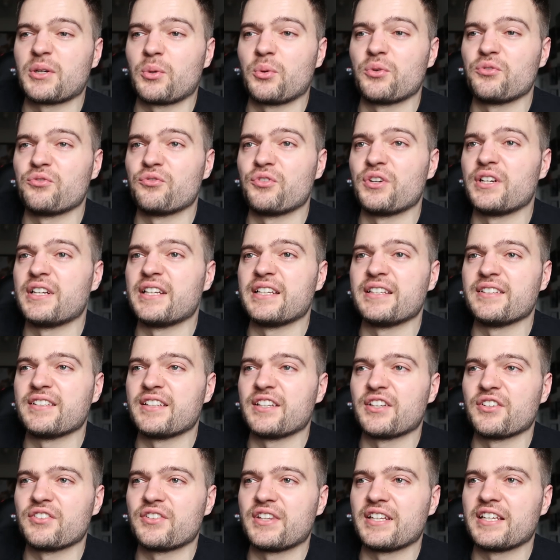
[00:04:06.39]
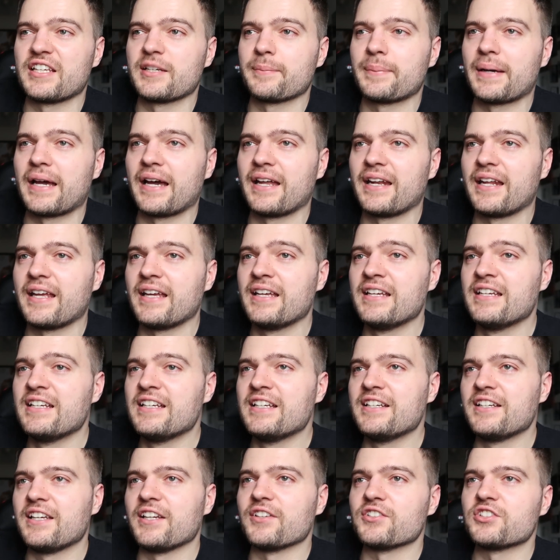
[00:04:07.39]
I wouldn't really think about it.
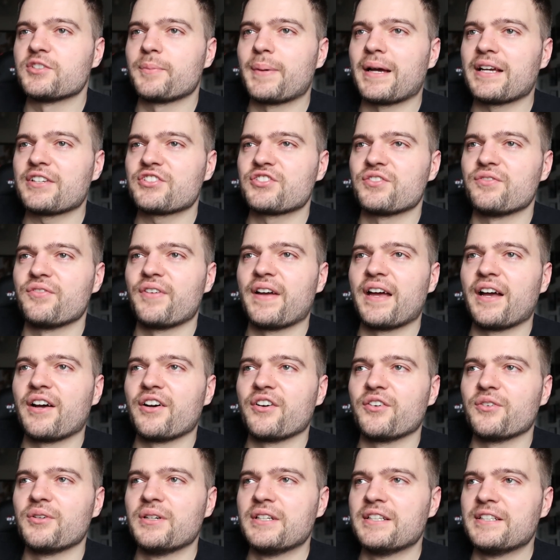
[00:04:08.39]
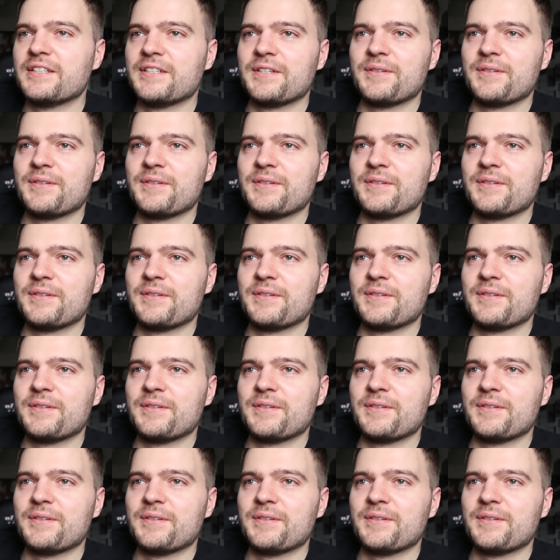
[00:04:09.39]
Sebastian Vettel,